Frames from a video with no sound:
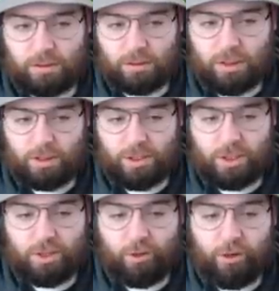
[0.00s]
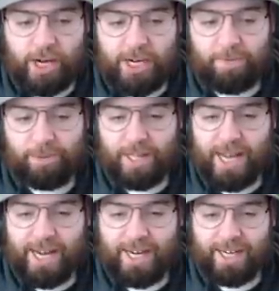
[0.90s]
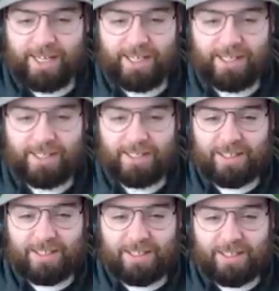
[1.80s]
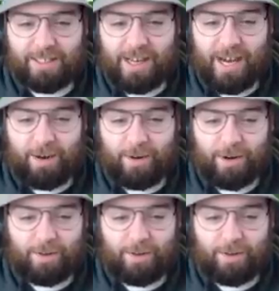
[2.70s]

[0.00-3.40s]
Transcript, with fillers: Oh, it's a screenplay. Oh, well,